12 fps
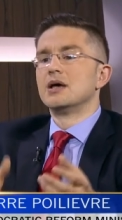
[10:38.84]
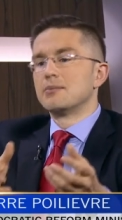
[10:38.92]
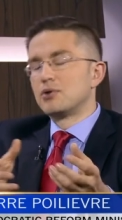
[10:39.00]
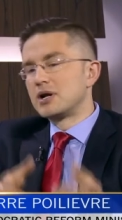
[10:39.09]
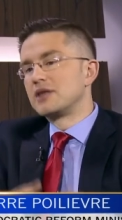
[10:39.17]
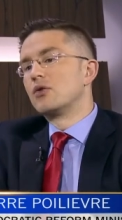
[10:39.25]

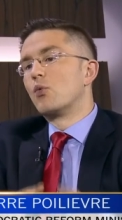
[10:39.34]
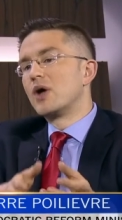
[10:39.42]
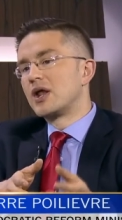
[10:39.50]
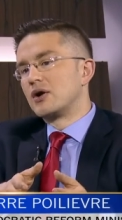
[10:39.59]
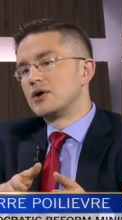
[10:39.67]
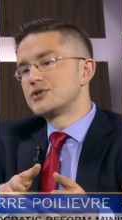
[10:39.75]
putting the
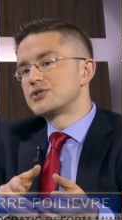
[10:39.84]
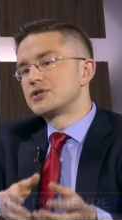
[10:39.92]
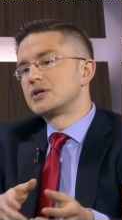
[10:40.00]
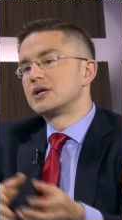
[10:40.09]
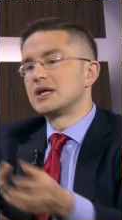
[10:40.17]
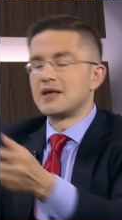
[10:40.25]
winners
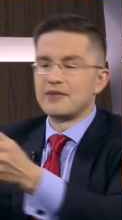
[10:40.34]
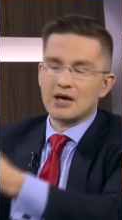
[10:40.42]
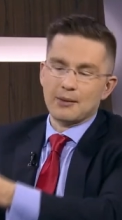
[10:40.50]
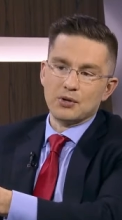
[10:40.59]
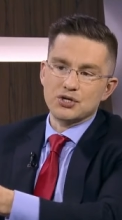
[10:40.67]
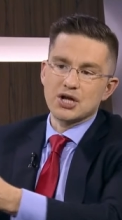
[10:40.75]
in the
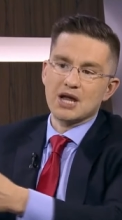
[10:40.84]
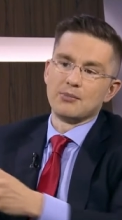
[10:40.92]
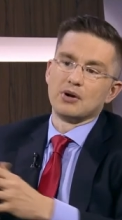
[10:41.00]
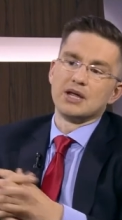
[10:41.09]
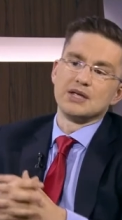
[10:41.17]
upper chamber.